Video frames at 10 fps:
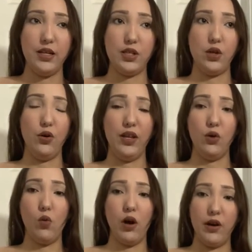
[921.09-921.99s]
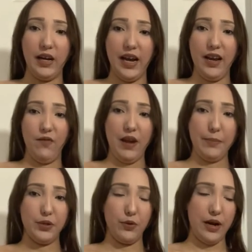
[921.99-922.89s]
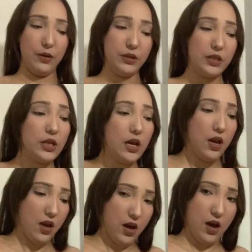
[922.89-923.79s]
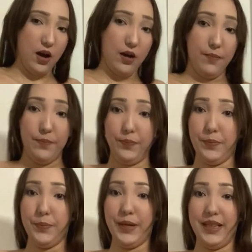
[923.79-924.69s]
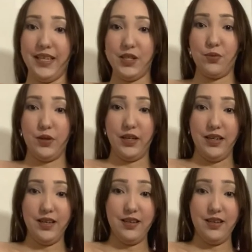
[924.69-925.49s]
so in the water it kind of flaps around. But this one